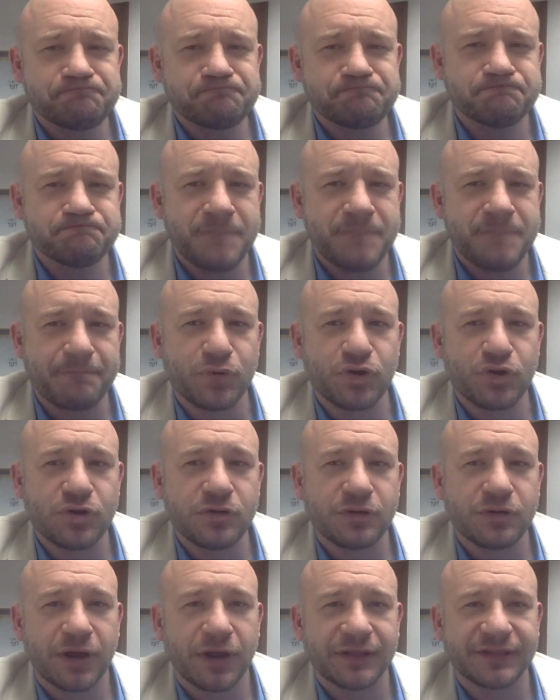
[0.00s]

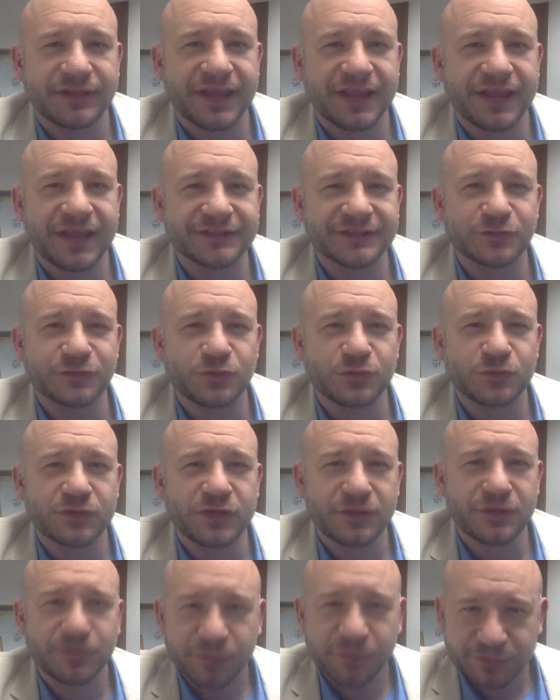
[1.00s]
remember at the end of school
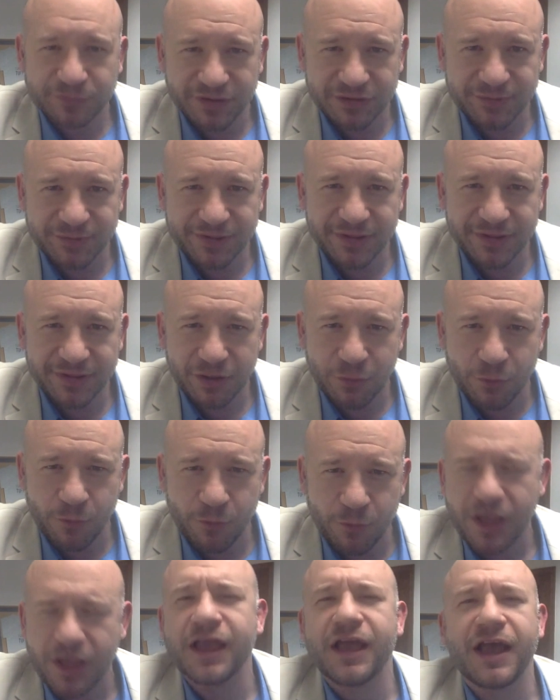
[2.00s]
year when we talked about that
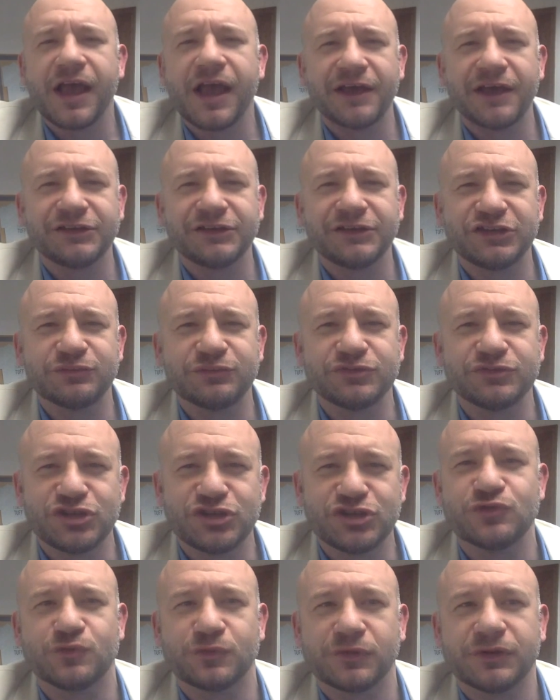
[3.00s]
goal? How'd you
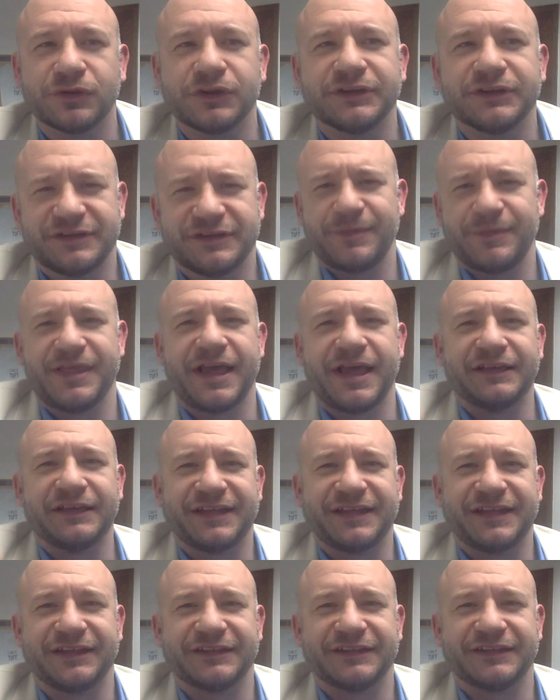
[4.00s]
do? Tell me
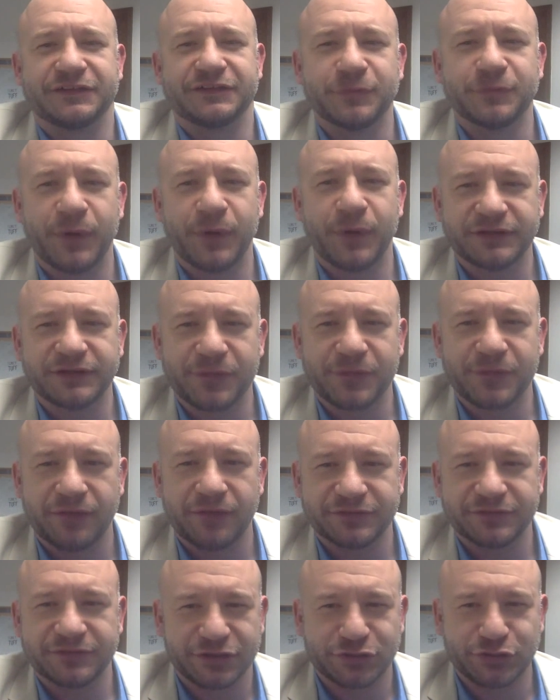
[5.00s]
that's not going to start some awesome
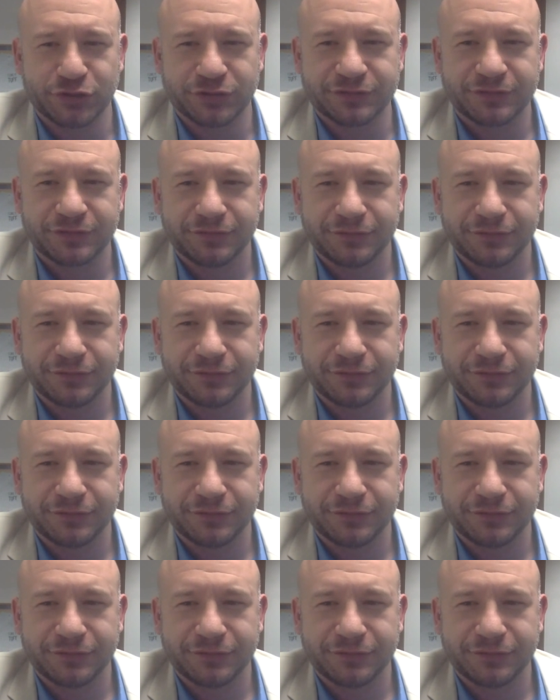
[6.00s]
conversations.